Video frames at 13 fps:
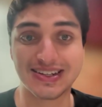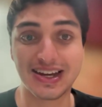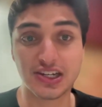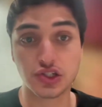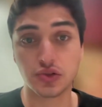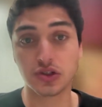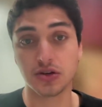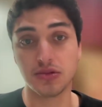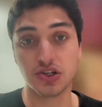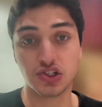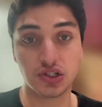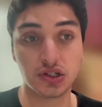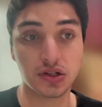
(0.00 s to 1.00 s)
National
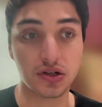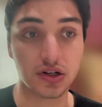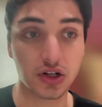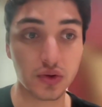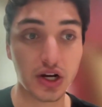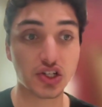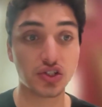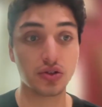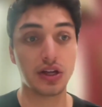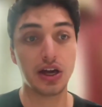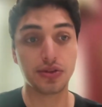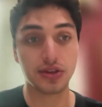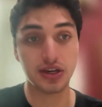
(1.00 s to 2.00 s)
Commission on Correctional
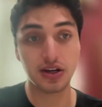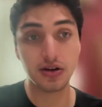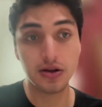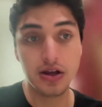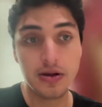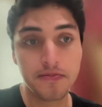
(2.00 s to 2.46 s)
Healthcare